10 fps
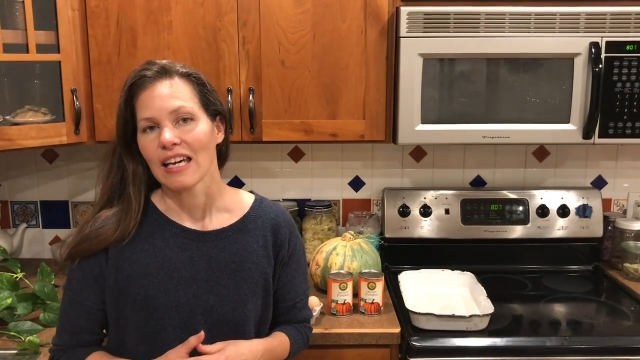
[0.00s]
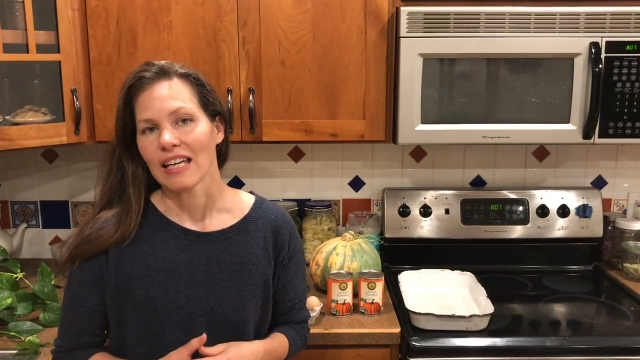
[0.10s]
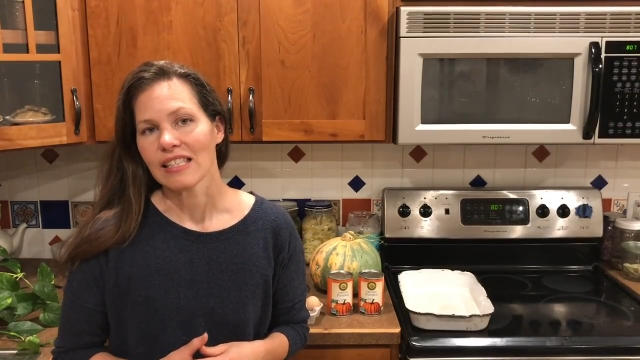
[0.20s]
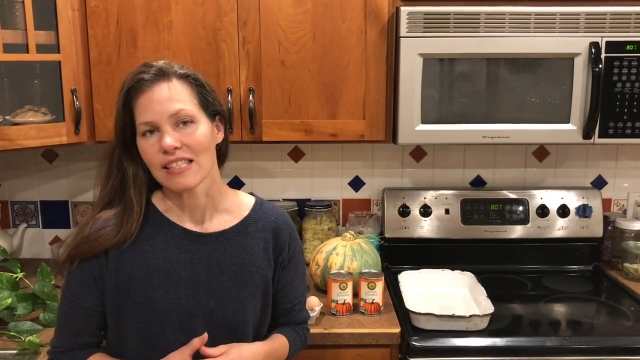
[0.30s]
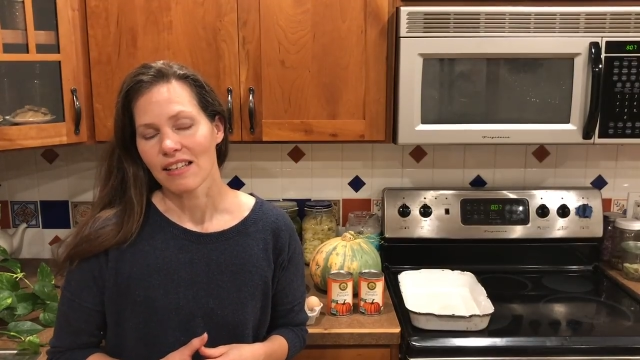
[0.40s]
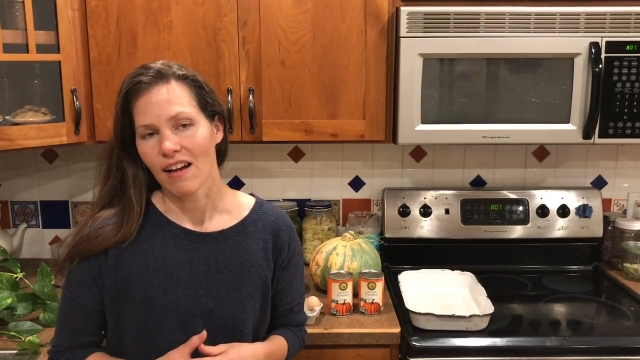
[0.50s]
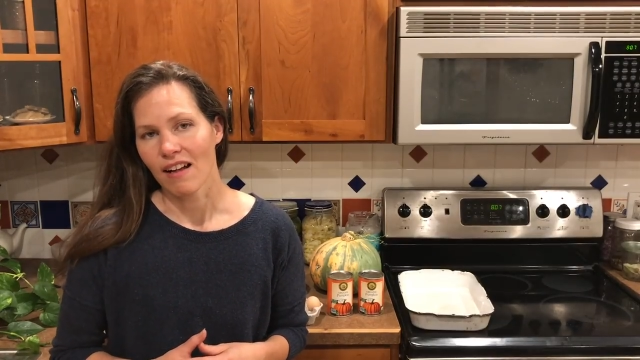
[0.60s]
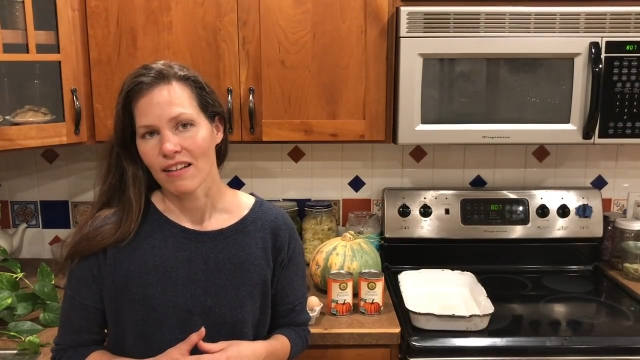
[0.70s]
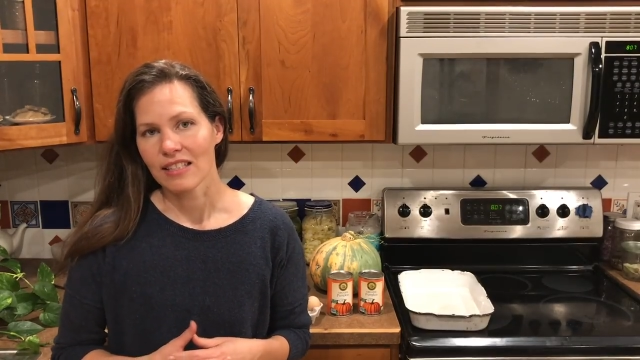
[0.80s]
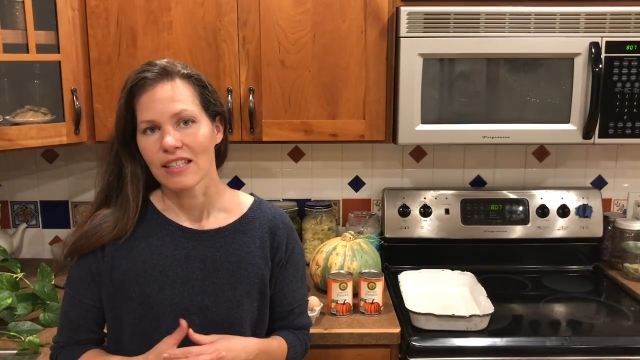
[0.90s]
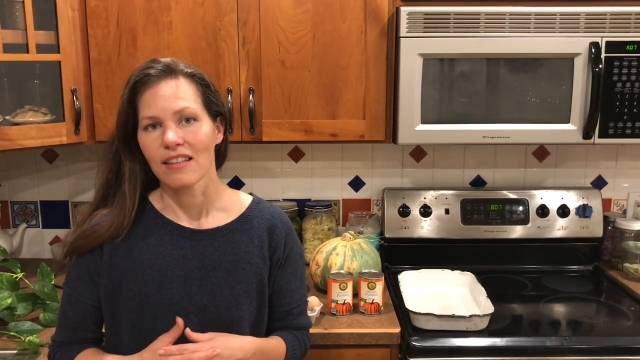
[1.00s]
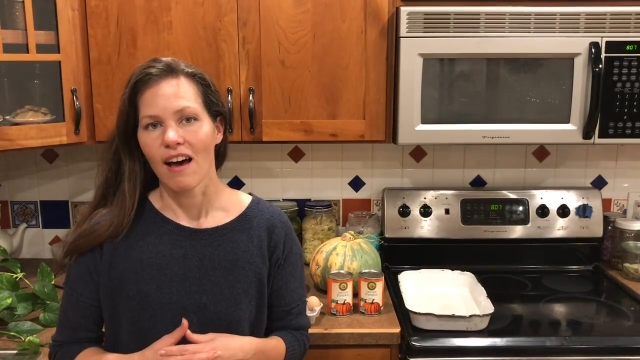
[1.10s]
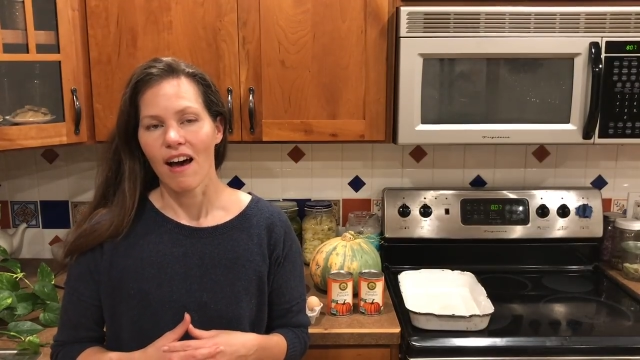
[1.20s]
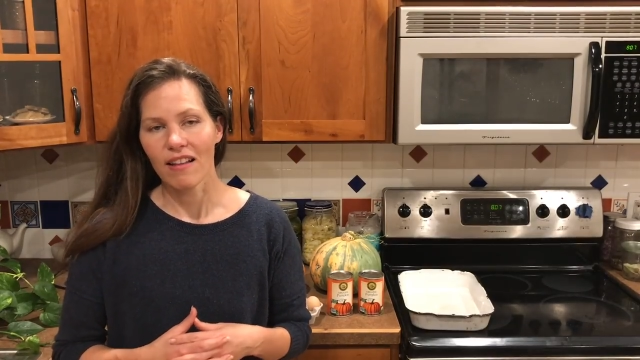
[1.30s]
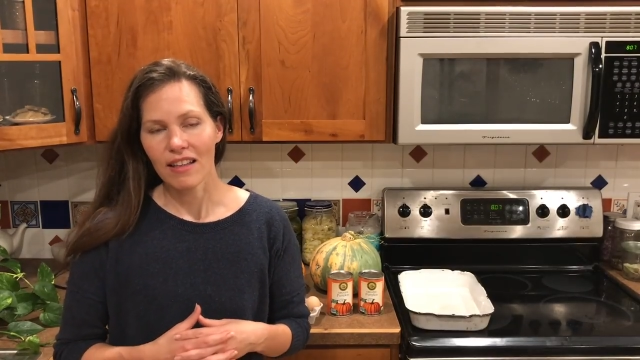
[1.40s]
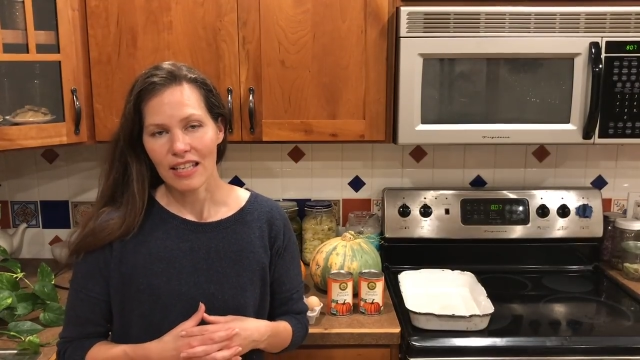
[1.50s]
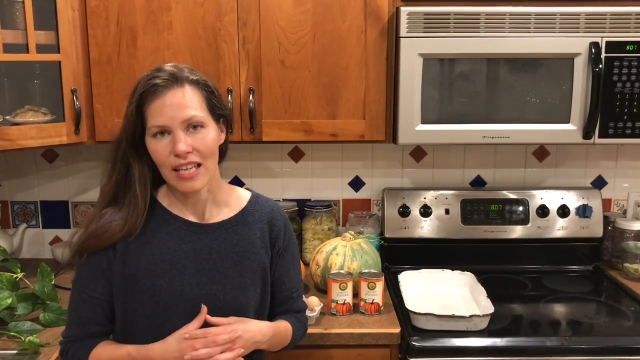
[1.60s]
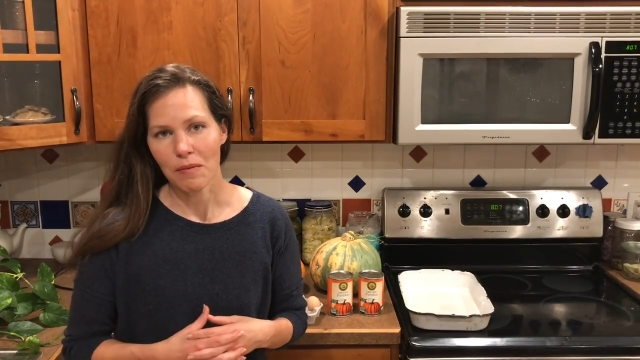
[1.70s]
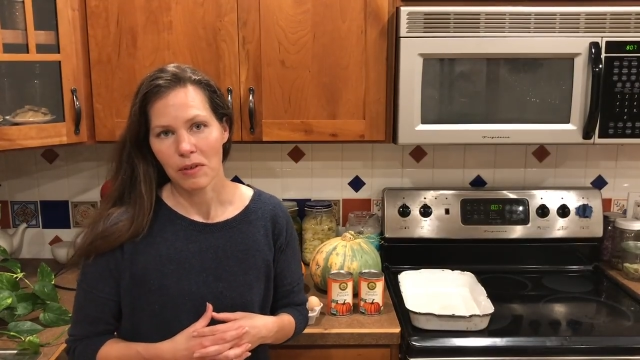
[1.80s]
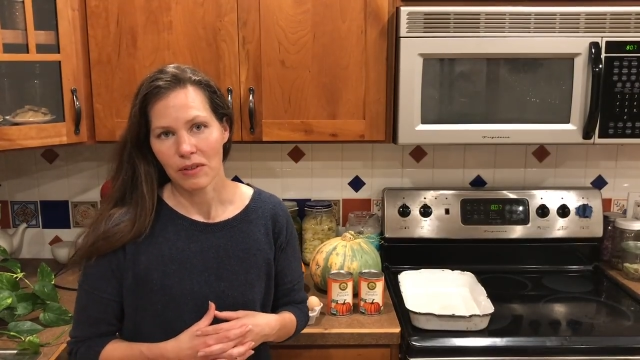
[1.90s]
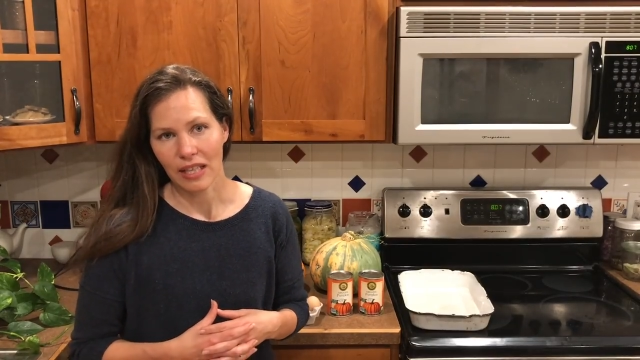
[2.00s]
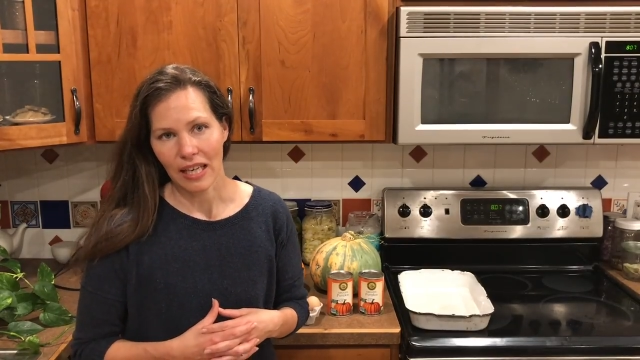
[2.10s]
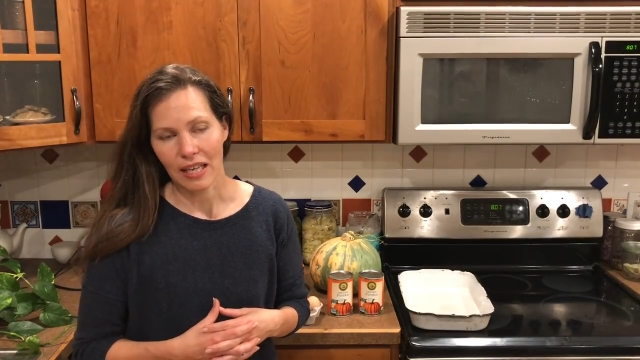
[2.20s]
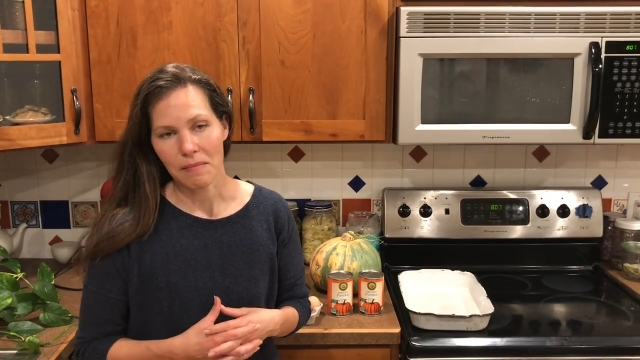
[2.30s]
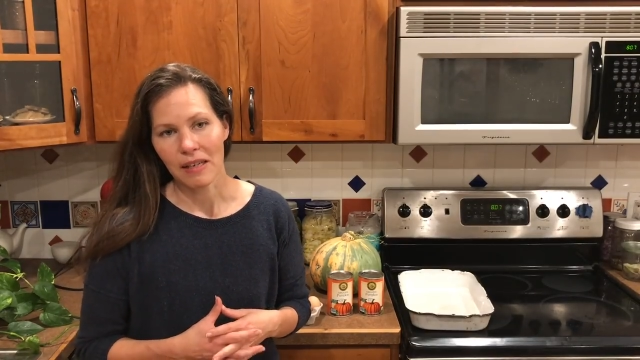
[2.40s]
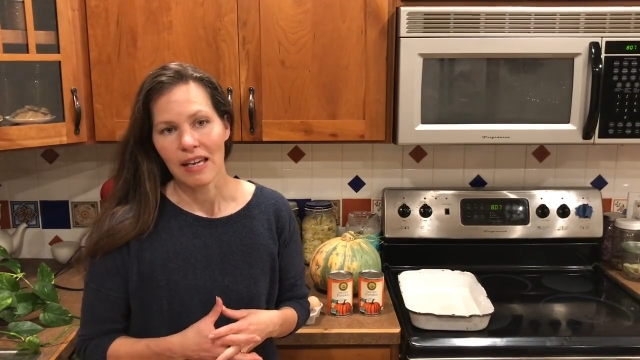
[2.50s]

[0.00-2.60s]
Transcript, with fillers: It's called the Holiday Boot Camp.